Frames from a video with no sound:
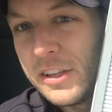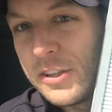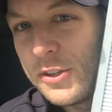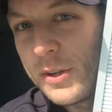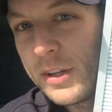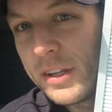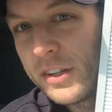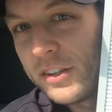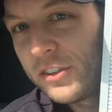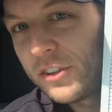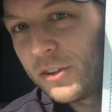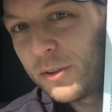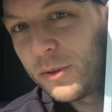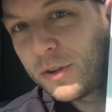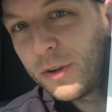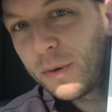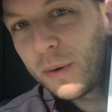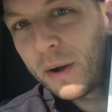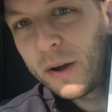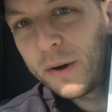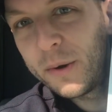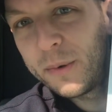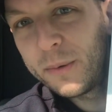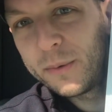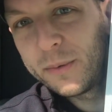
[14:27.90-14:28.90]
you can do
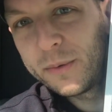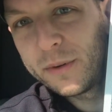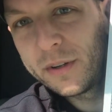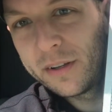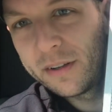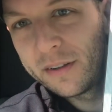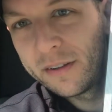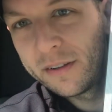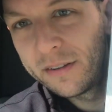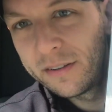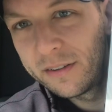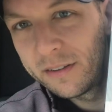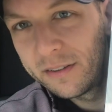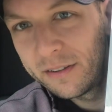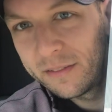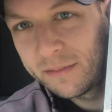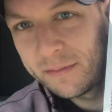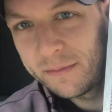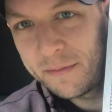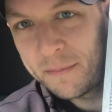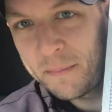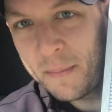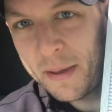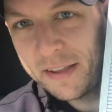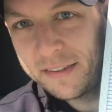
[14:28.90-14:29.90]
your own
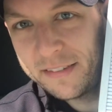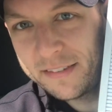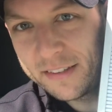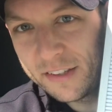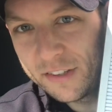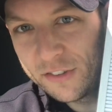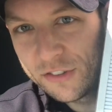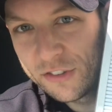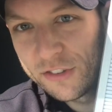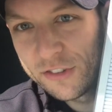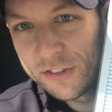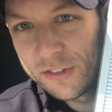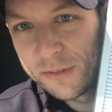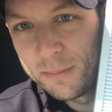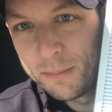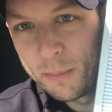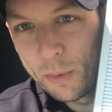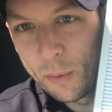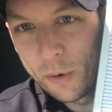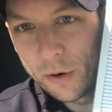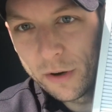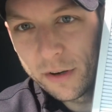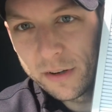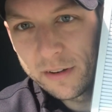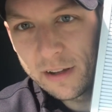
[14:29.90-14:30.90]
message
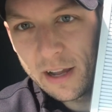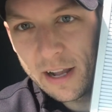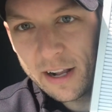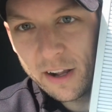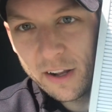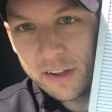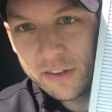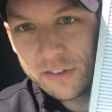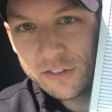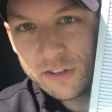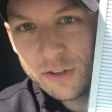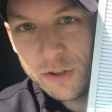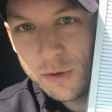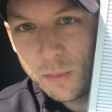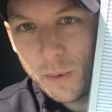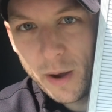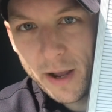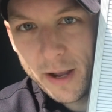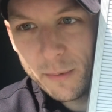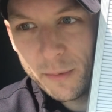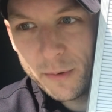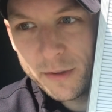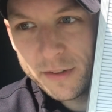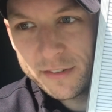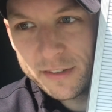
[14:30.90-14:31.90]
board. I got two
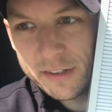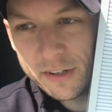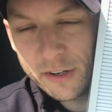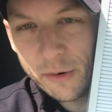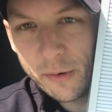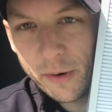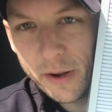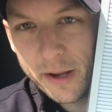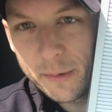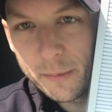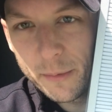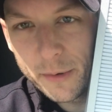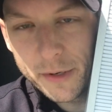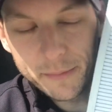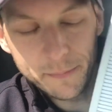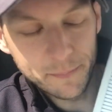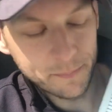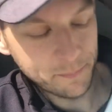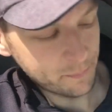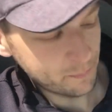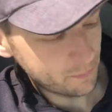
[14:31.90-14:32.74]
white ones and a gray one.